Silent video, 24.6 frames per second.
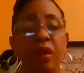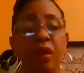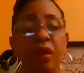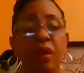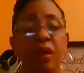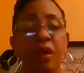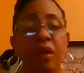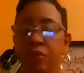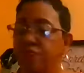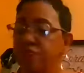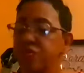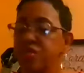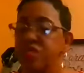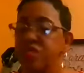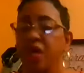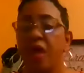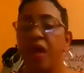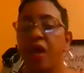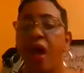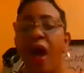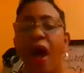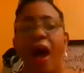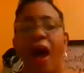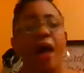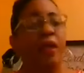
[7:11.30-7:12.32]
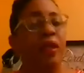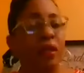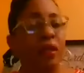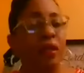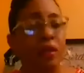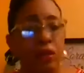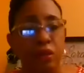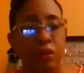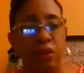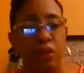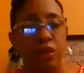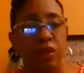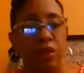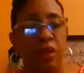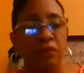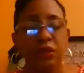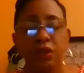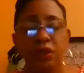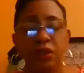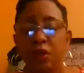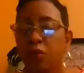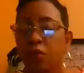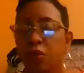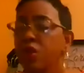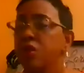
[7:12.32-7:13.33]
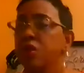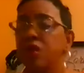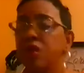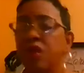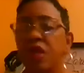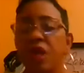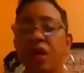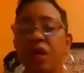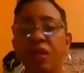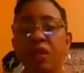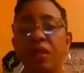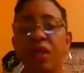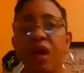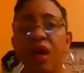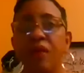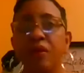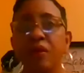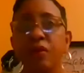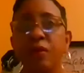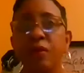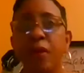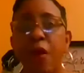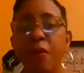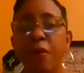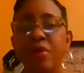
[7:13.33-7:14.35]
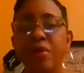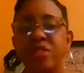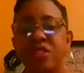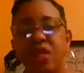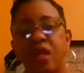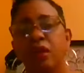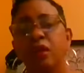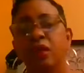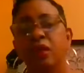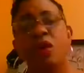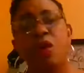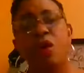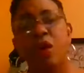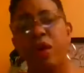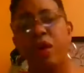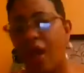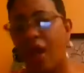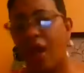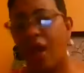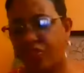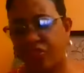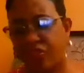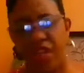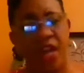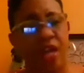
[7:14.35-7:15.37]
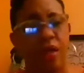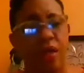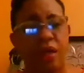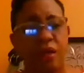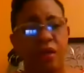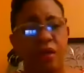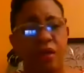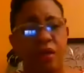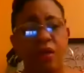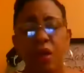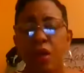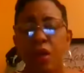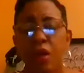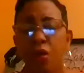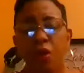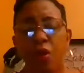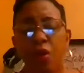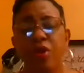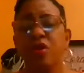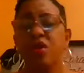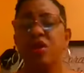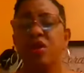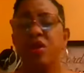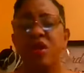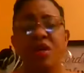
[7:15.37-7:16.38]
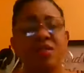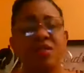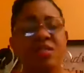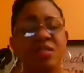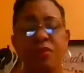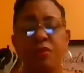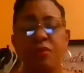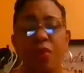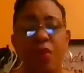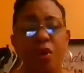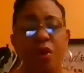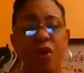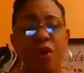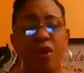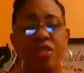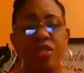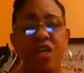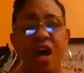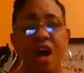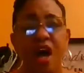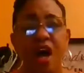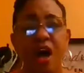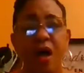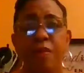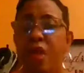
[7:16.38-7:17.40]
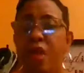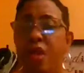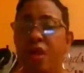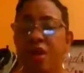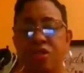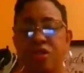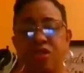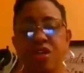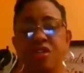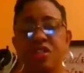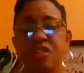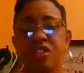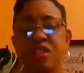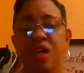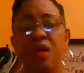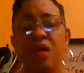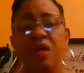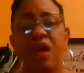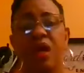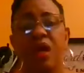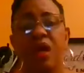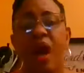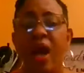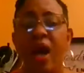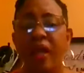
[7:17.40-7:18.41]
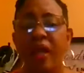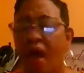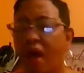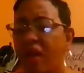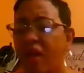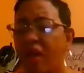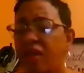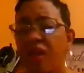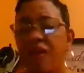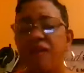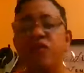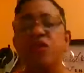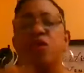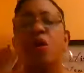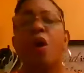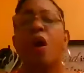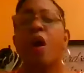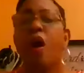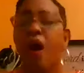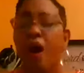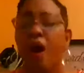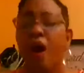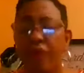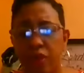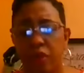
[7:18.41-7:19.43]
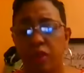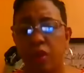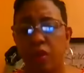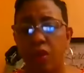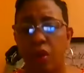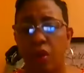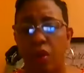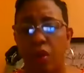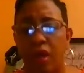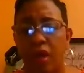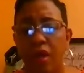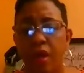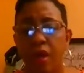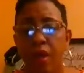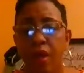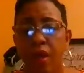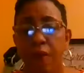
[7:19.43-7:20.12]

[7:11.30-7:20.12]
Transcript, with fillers: a moment, say hallelujah. When you get another moment, say, Lord, I thank you. When you get some more time, just say, God, I give you all the glory